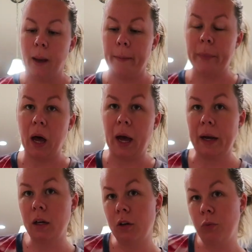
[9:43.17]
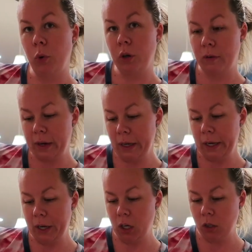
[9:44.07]
a pot of water right
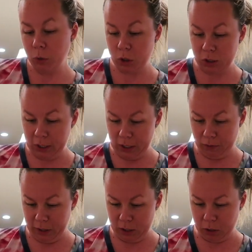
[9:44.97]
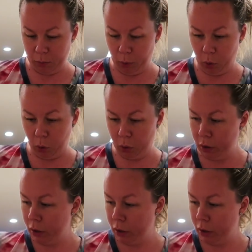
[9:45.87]
here, which is getting ready to boil.